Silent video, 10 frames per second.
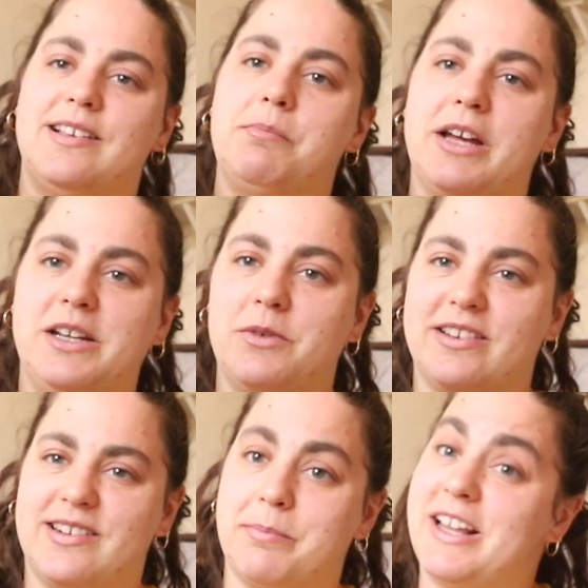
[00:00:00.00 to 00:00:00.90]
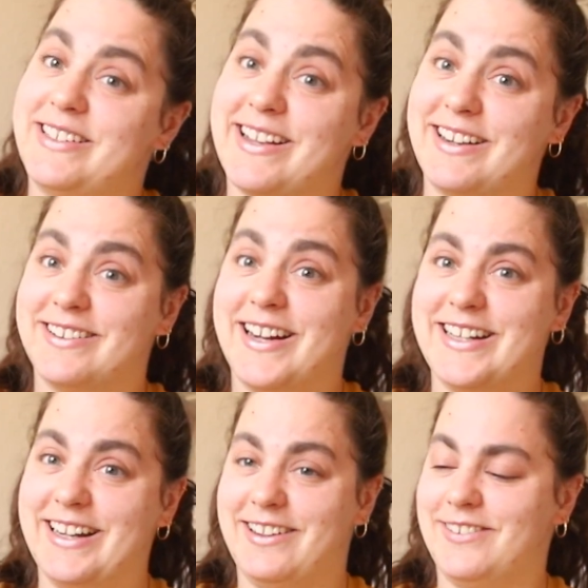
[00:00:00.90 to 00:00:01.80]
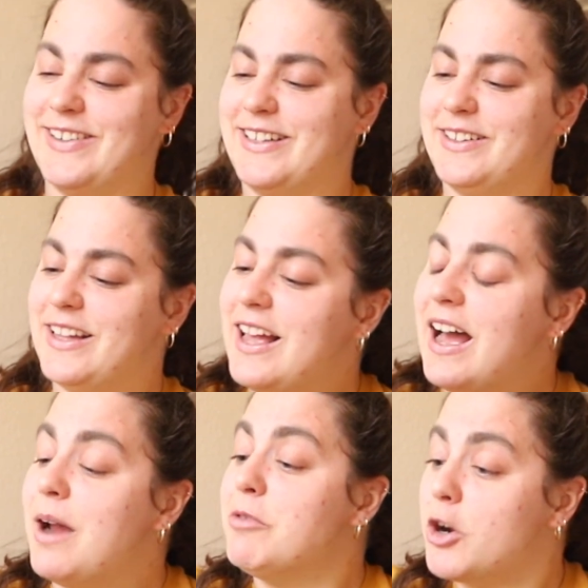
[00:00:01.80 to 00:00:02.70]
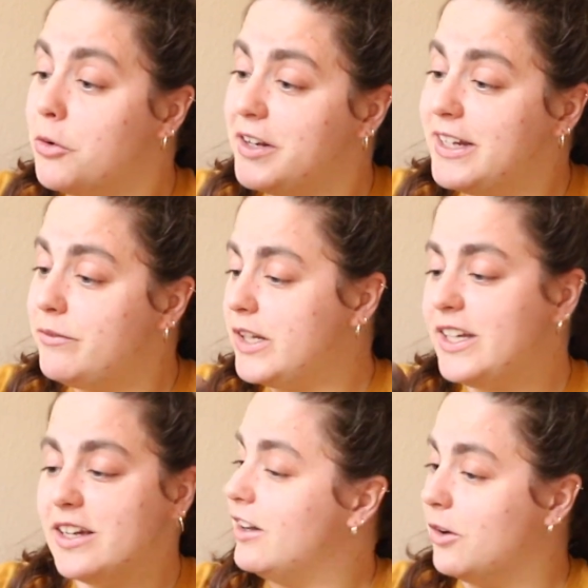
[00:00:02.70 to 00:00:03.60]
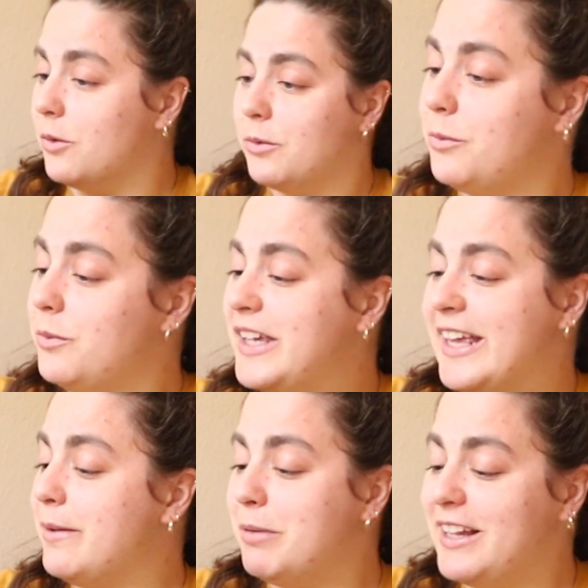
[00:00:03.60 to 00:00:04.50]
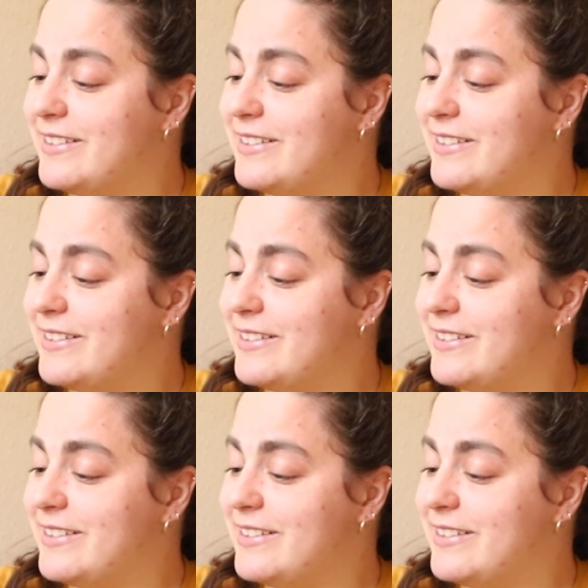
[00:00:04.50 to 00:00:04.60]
somebody wants to play tug right now. I'm recording a video. We can't play